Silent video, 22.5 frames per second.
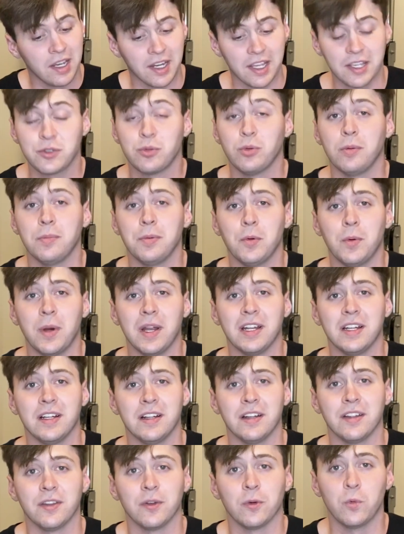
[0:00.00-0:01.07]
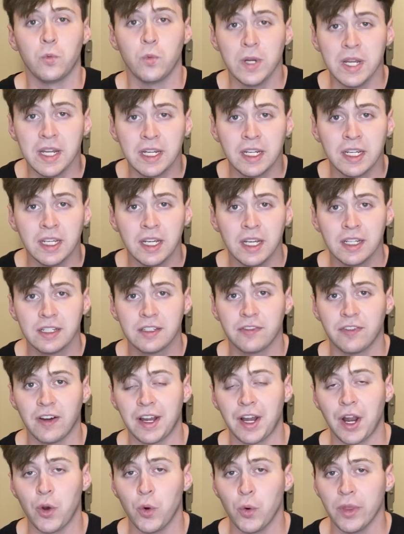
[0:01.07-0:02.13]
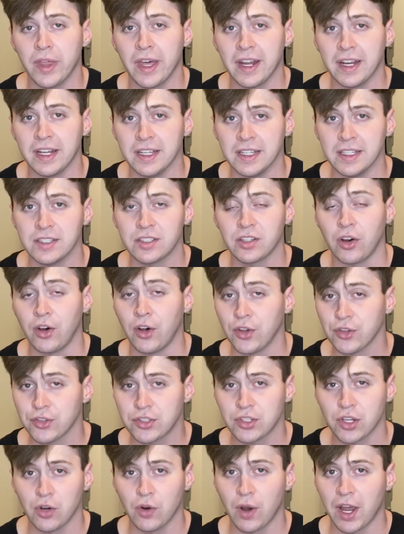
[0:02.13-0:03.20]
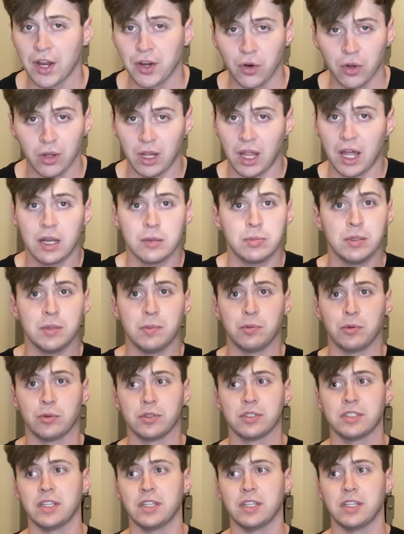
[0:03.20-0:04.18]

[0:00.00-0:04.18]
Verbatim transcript: guess we'll be waiting another week to find out who that is. Also, I know a lot of people were